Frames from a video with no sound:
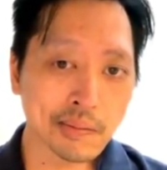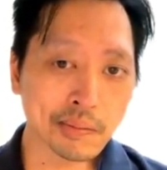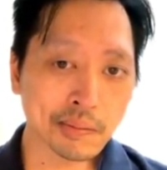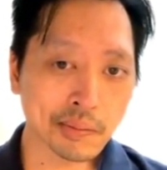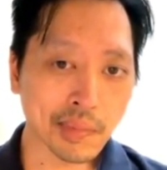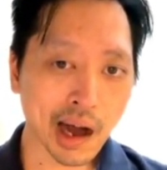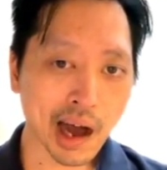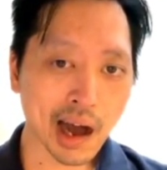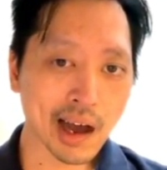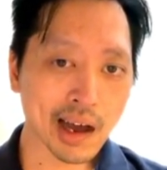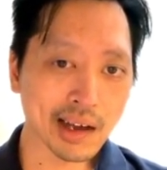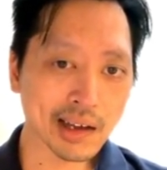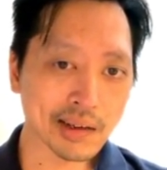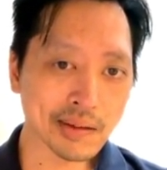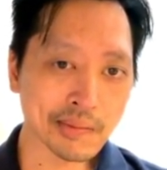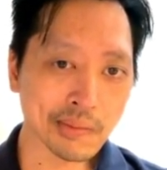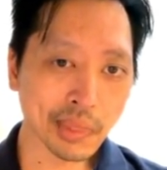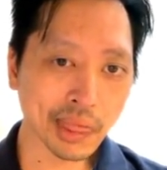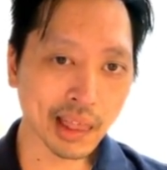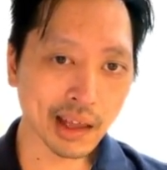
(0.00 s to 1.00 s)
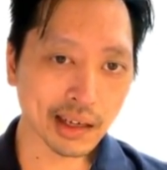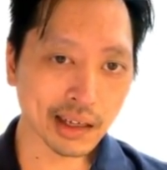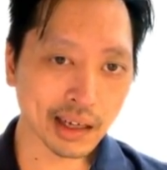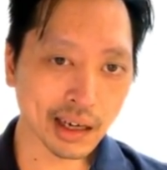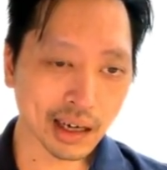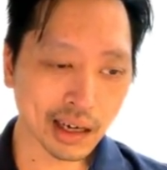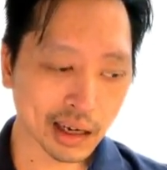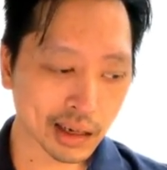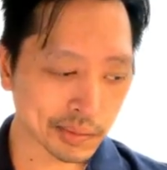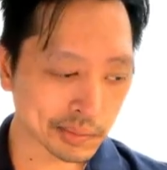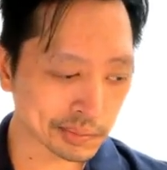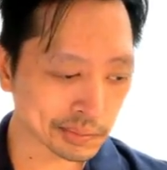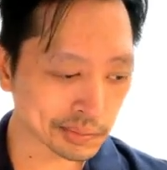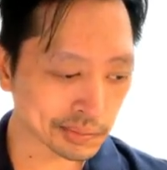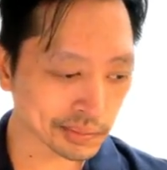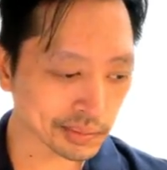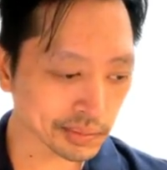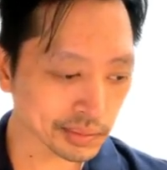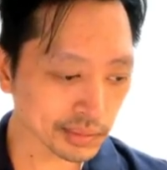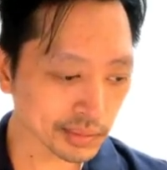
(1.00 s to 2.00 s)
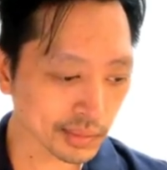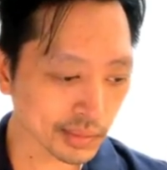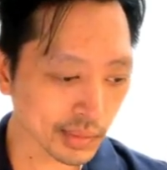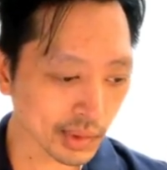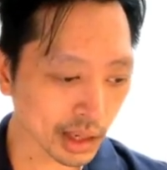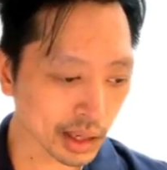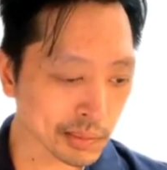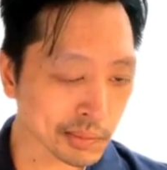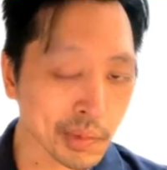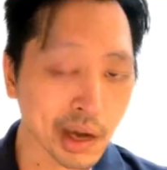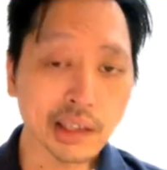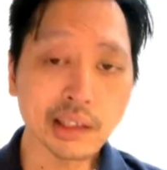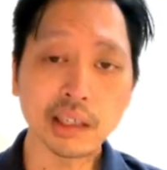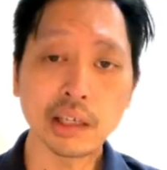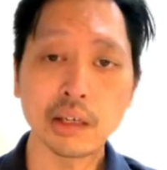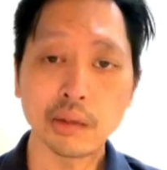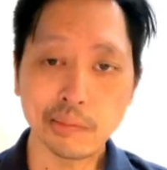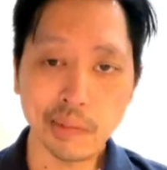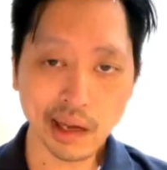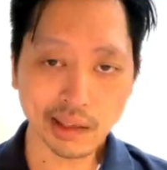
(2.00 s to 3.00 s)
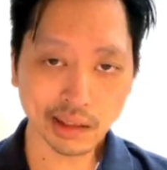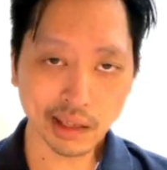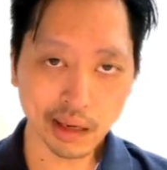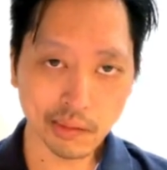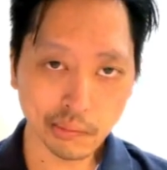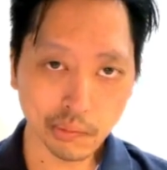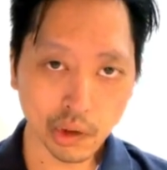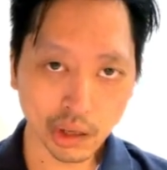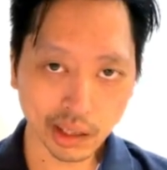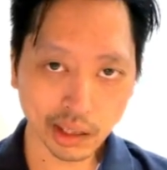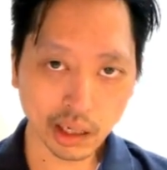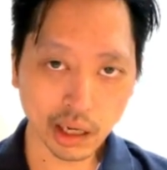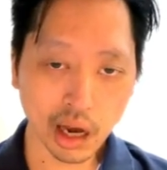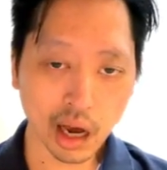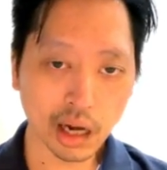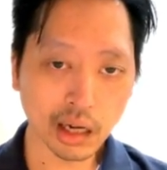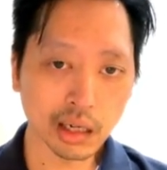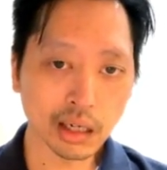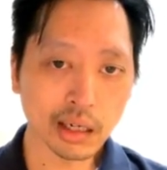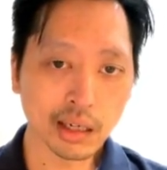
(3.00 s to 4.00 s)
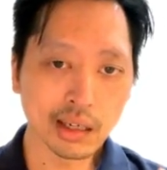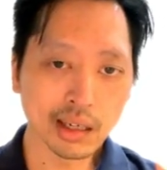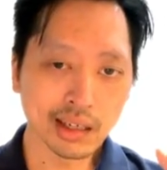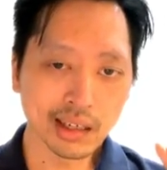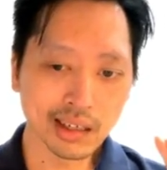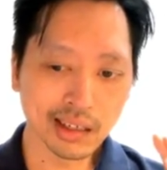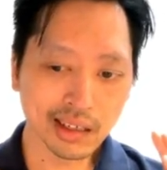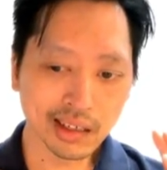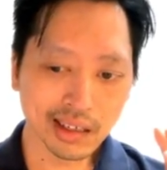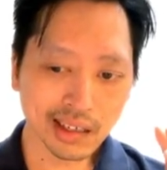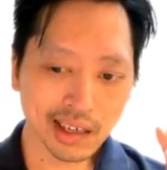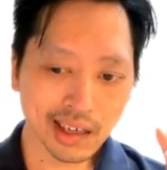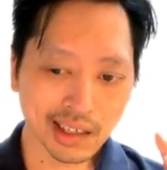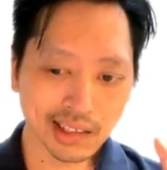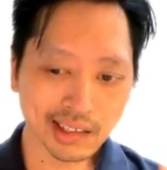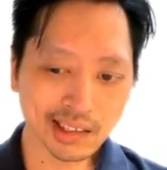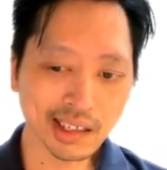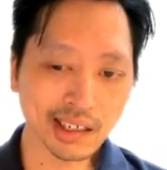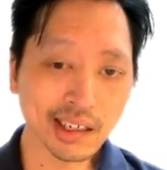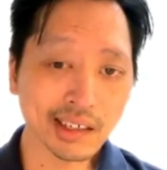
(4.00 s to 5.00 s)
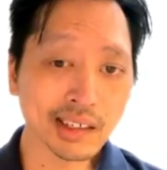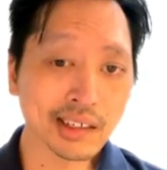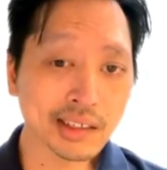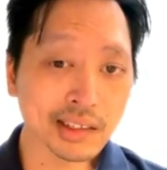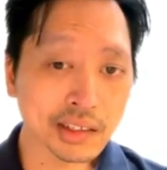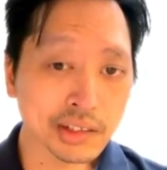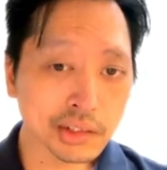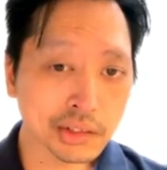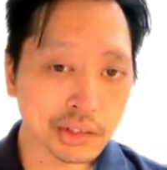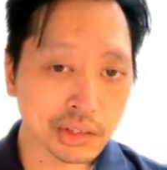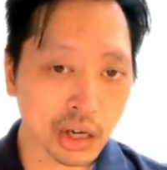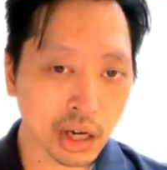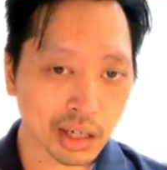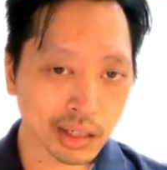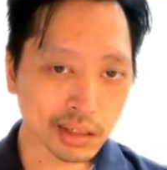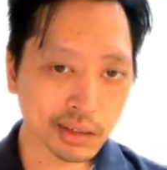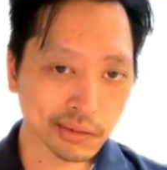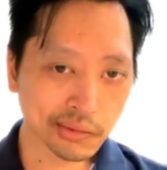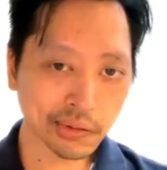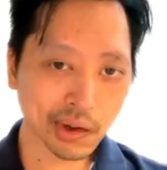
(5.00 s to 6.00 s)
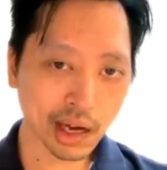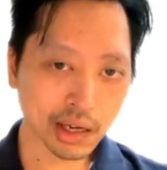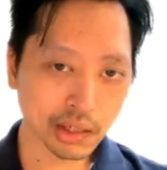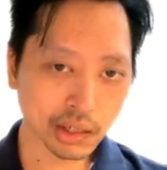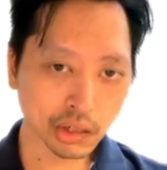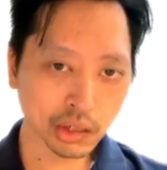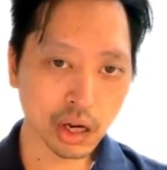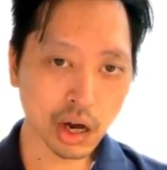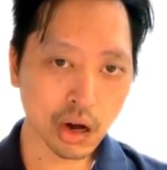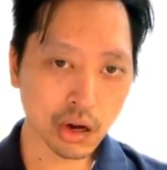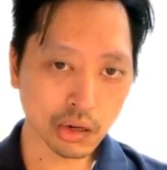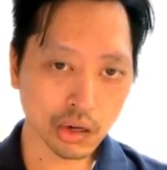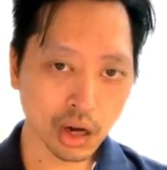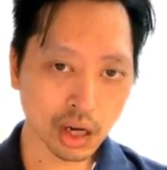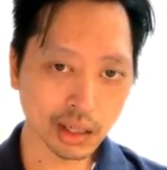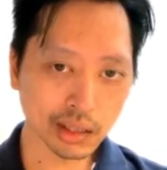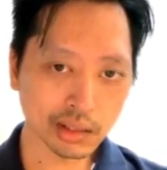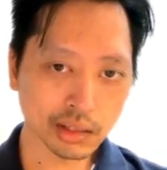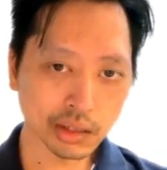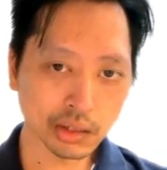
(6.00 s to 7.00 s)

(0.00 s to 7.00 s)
my um, my Q bank I'm working on is gonna solidify your core knowledge.